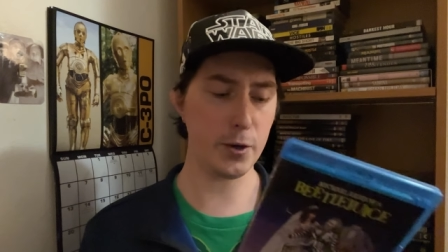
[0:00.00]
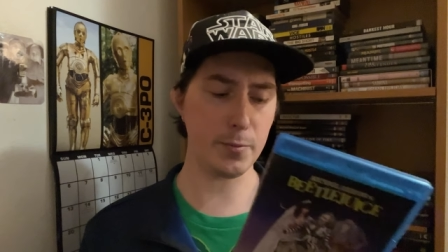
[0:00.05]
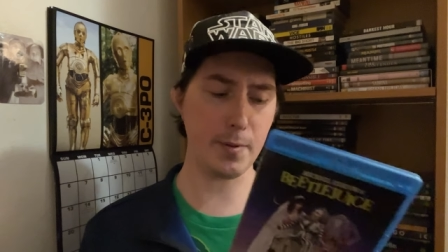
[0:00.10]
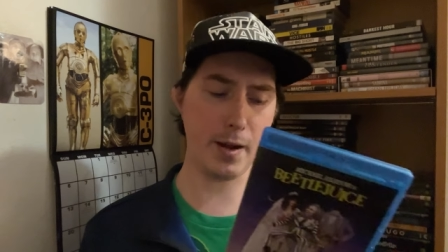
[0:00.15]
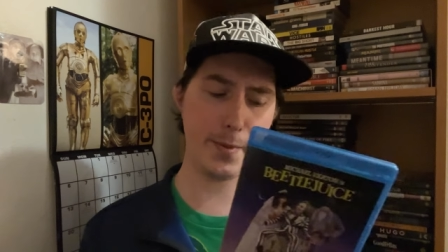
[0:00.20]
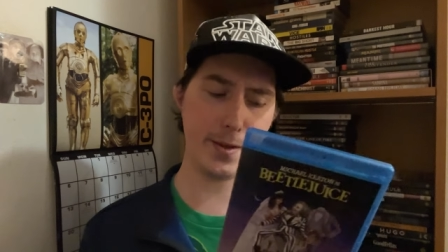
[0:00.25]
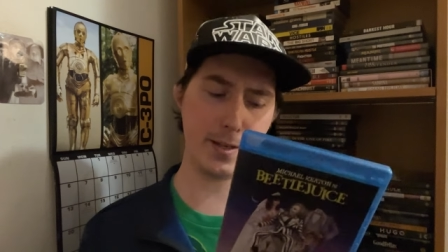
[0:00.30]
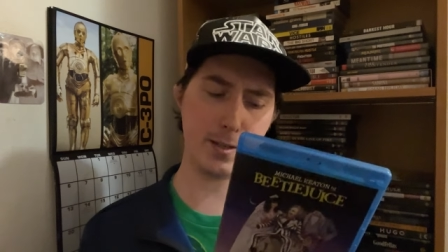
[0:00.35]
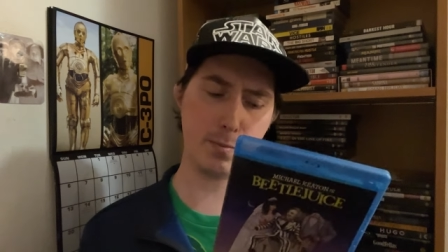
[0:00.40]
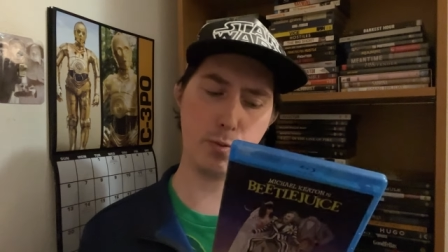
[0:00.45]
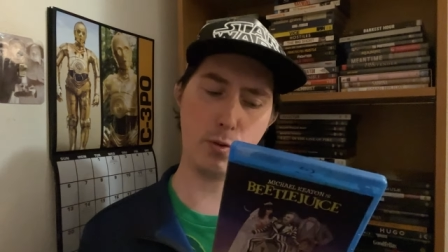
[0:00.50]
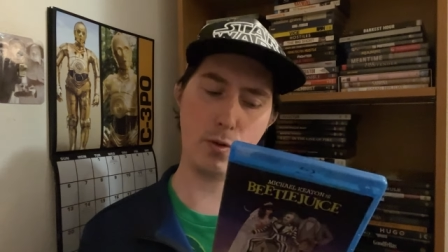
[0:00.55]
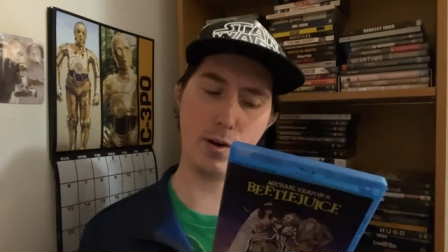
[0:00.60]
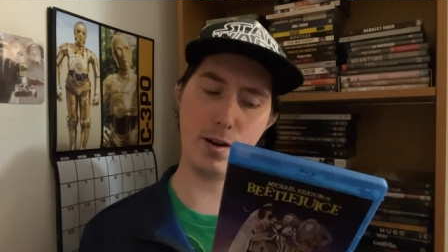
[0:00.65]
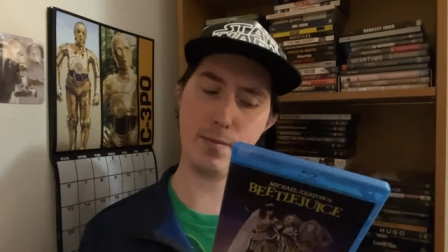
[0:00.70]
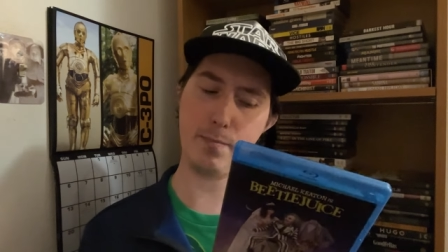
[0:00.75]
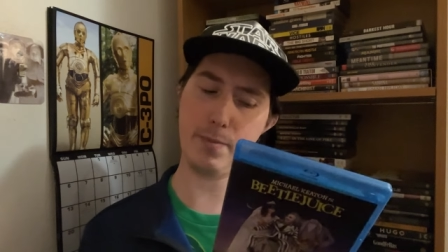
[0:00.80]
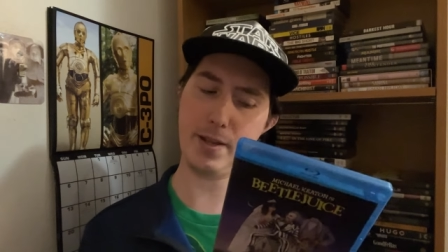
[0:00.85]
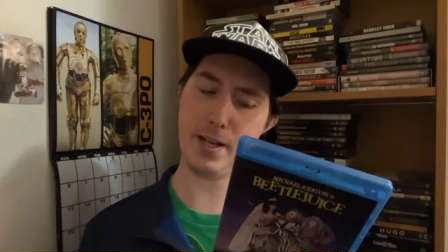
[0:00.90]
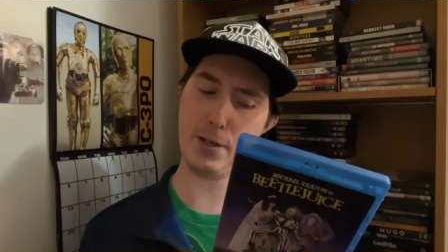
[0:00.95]
by this
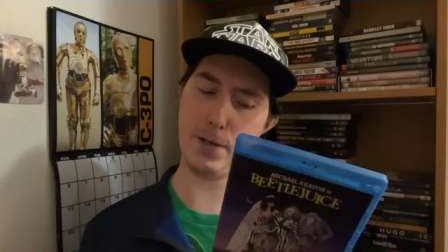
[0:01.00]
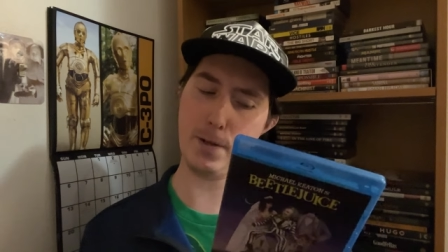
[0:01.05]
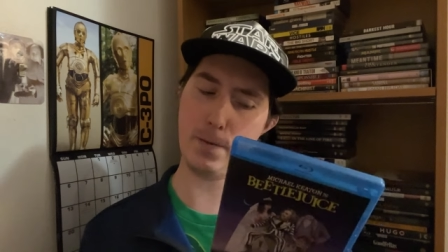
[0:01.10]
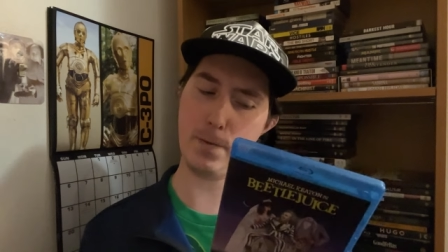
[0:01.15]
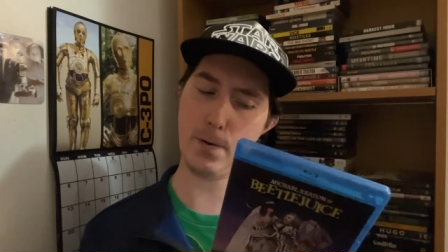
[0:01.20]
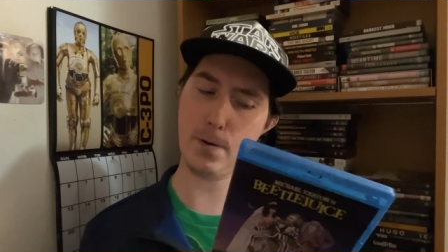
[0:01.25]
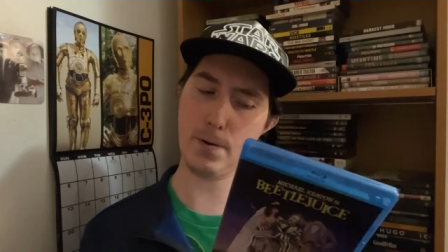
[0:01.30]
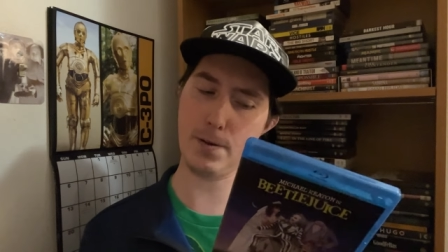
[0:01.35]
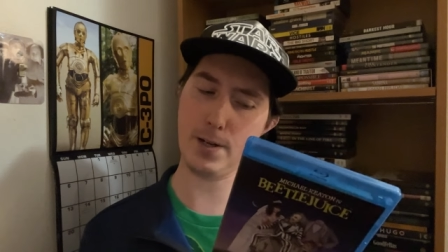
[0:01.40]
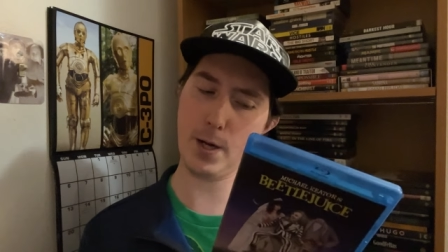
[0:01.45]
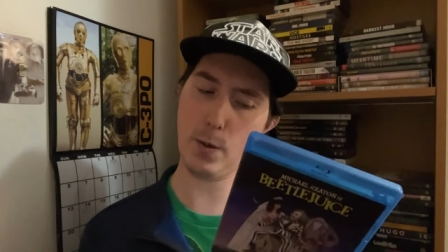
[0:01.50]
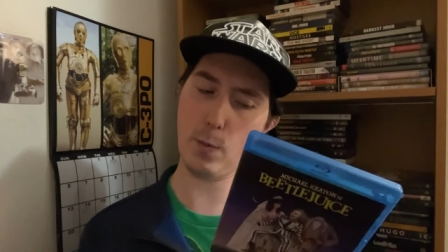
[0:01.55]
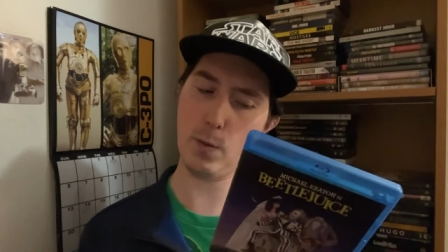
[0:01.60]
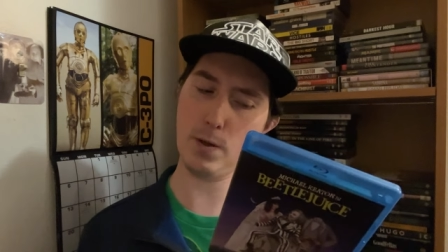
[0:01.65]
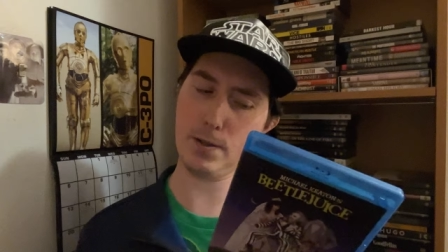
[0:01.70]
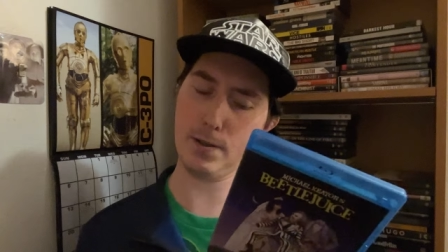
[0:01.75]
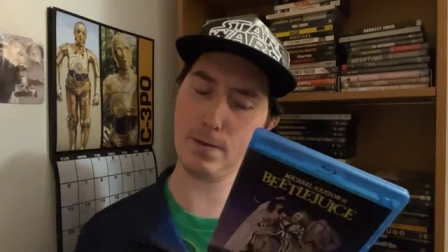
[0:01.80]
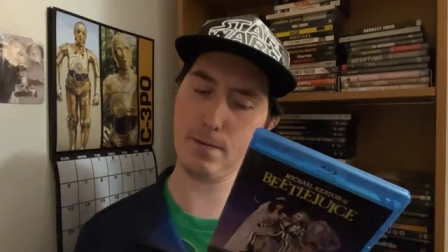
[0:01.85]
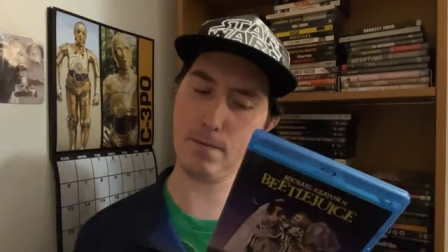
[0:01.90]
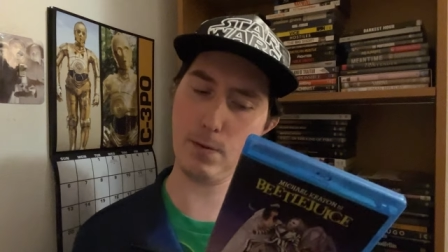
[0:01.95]
point, PG 13 was
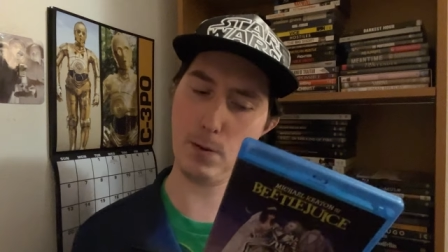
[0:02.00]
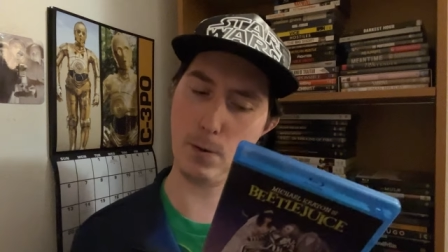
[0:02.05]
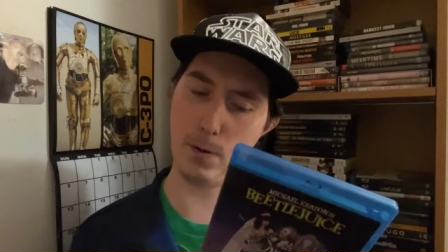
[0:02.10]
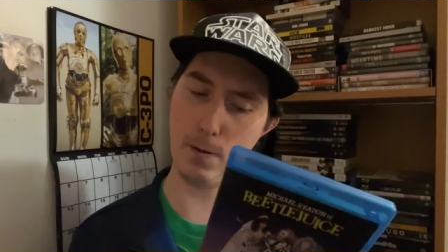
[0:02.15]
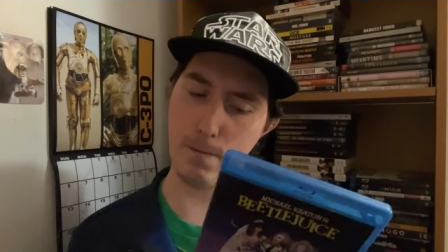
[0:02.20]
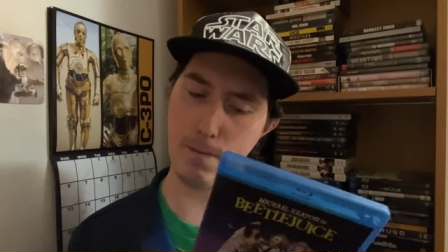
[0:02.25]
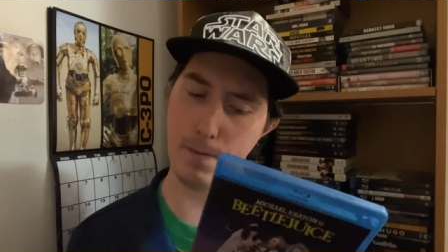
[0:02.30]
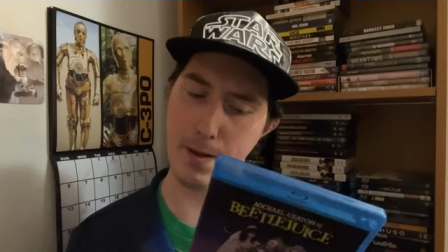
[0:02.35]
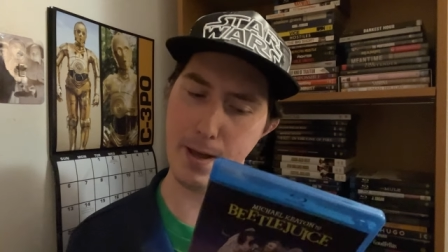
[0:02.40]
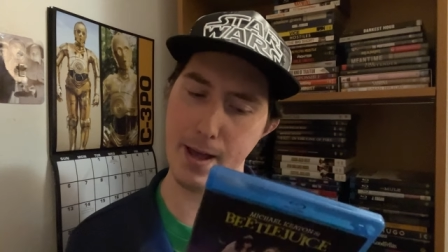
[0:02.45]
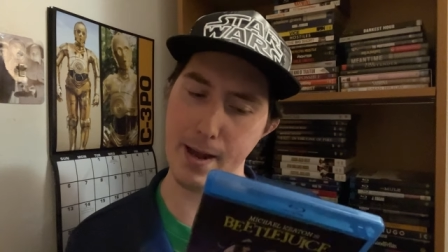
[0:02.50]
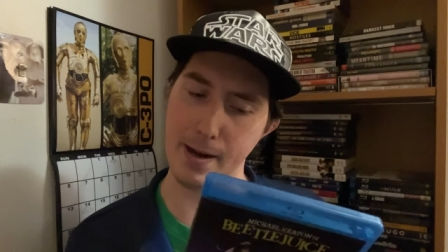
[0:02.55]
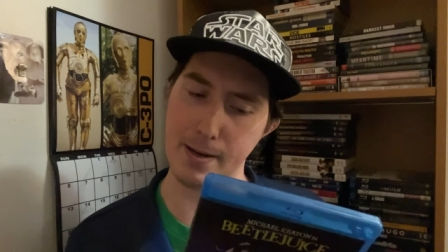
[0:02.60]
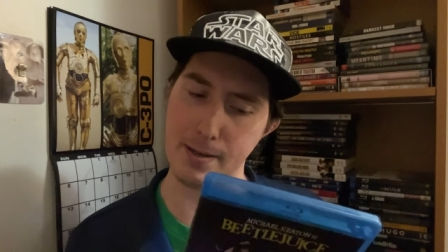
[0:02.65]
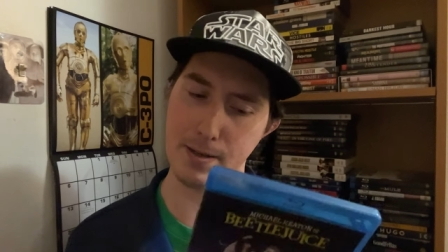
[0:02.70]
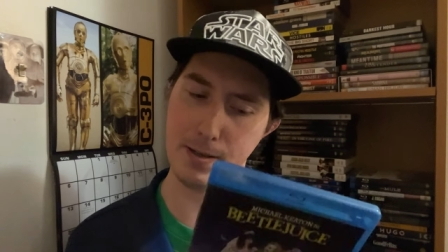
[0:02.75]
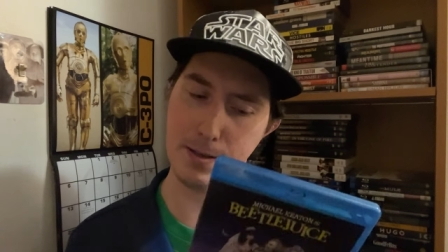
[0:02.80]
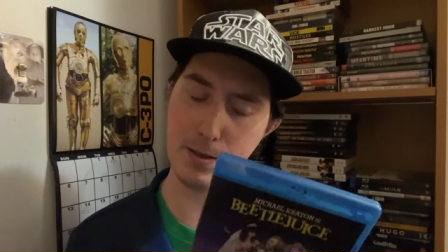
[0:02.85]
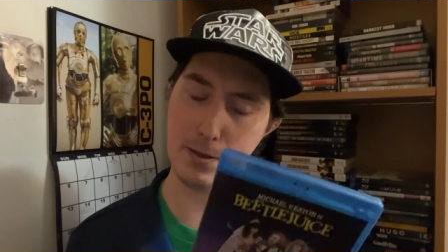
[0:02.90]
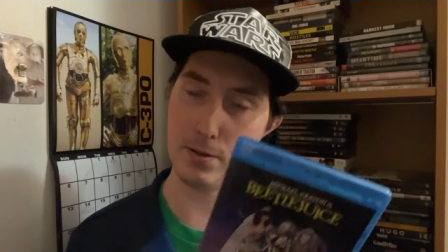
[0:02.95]
in full effect,
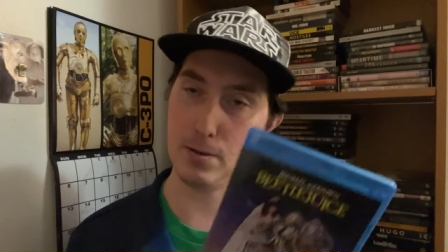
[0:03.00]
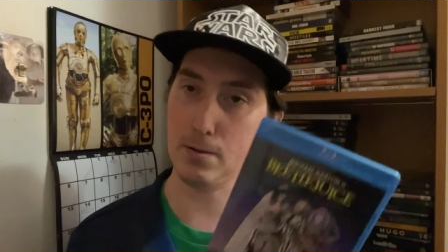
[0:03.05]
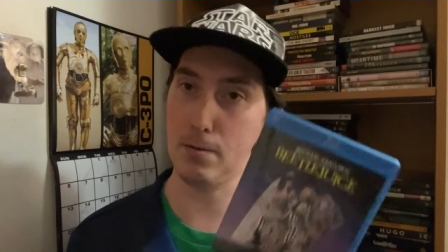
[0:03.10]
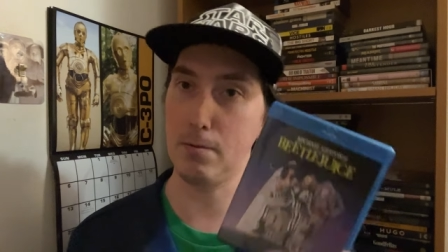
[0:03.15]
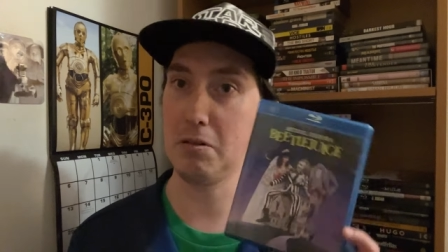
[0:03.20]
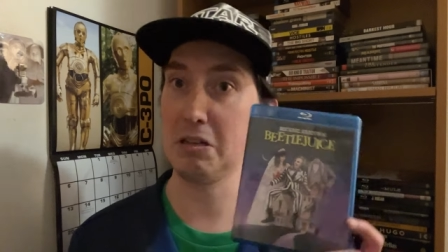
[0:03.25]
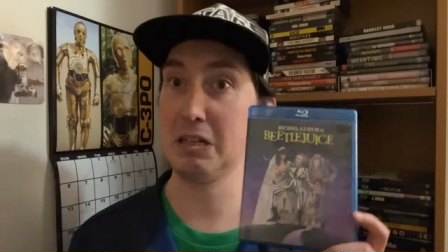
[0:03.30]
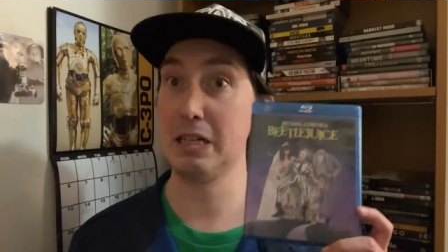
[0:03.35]
so